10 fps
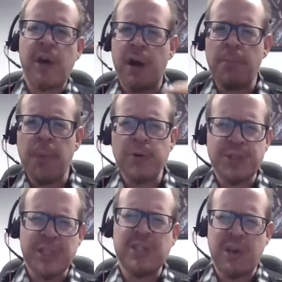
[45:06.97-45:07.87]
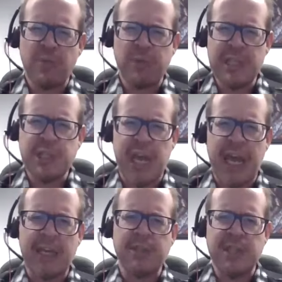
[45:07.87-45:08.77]
Their emotions don't really
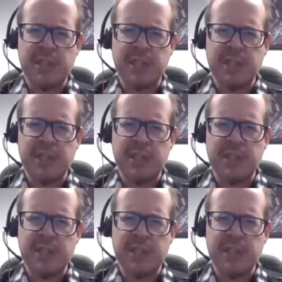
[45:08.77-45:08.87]
change.